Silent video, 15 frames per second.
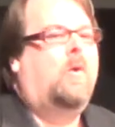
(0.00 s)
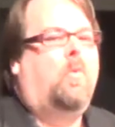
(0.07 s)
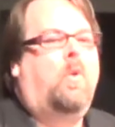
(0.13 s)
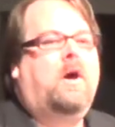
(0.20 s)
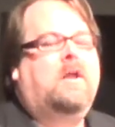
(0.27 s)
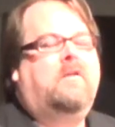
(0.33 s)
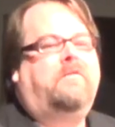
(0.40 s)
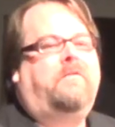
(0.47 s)

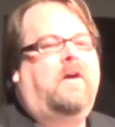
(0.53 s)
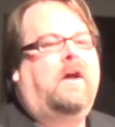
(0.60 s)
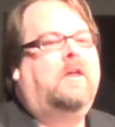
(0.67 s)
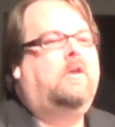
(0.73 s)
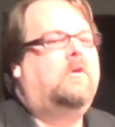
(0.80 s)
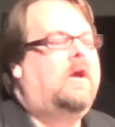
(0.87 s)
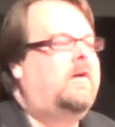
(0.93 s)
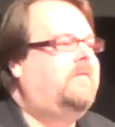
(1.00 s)
What if
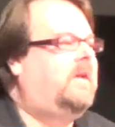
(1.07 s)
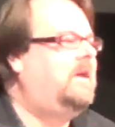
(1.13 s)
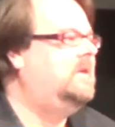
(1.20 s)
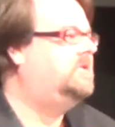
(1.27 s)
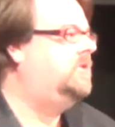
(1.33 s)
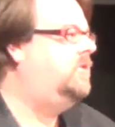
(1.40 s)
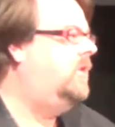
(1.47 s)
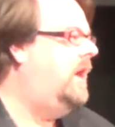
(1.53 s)
you have
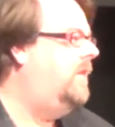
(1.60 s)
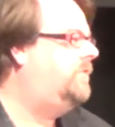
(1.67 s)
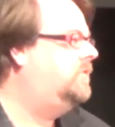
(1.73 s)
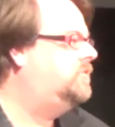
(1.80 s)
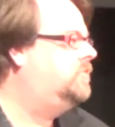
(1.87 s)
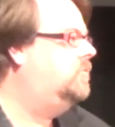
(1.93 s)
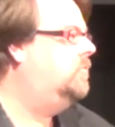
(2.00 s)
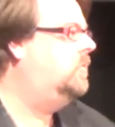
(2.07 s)
kids in your
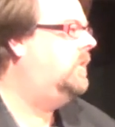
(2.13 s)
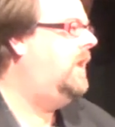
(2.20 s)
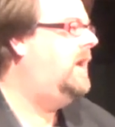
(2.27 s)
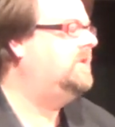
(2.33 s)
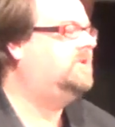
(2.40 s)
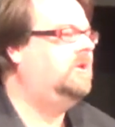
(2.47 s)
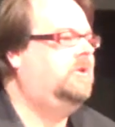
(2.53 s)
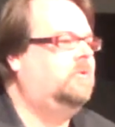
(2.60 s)
after-school
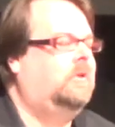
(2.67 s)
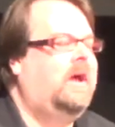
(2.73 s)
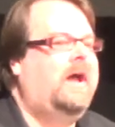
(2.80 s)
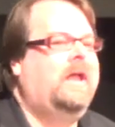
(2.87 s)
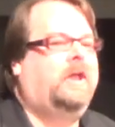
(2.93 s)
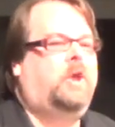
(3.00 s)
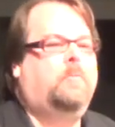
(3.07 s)
class that you like?